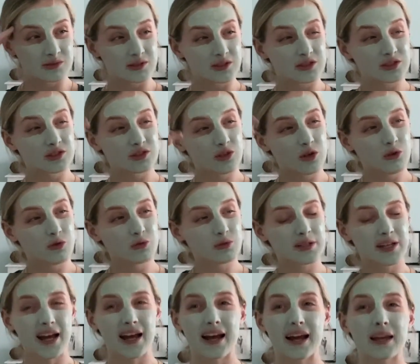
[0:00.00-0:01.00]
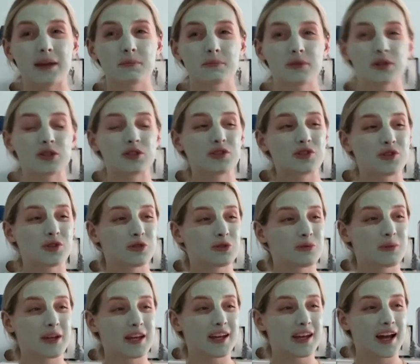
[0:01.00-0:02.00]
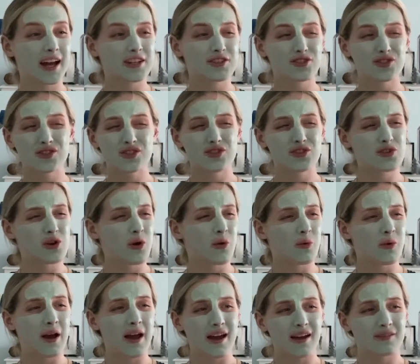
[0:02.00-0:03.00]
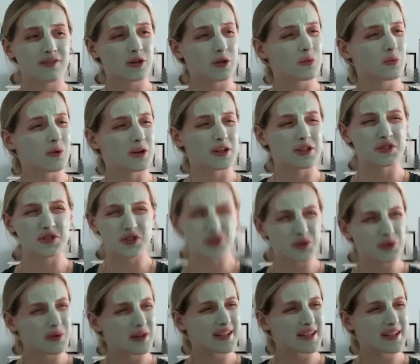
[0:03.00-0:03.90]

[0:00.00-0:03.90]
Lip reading: so time consuming. I just don't ever wanna do